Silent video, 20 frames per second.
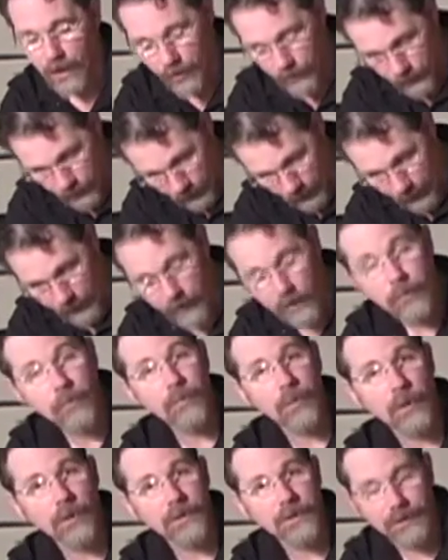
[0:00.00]
to the
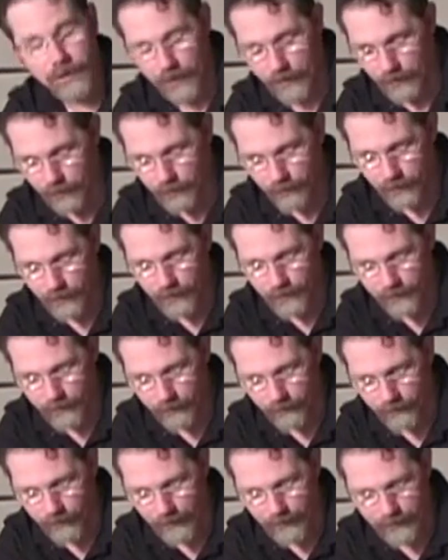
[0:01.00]
input stage of this
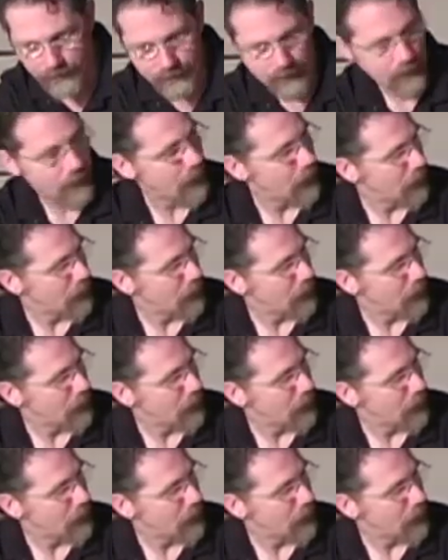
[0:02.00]
device.